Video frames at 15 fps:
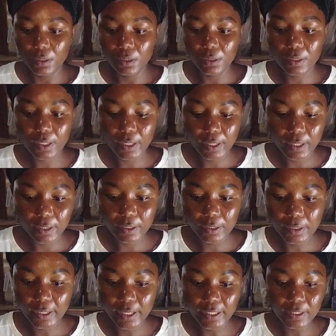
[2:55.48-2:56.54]
Okay,
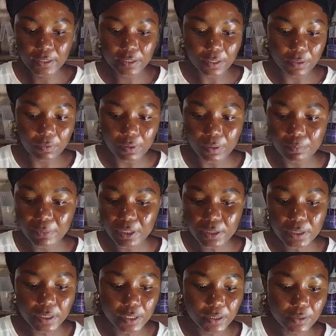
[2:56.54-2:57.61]
here is our
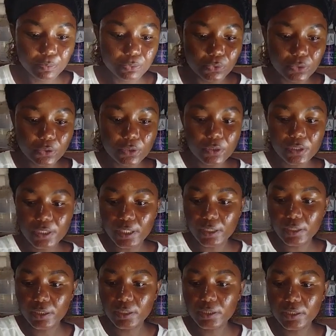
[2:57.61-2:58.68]
melted product
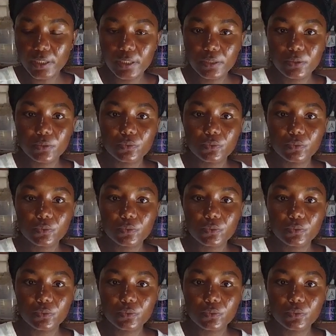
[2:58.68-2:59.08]
and heated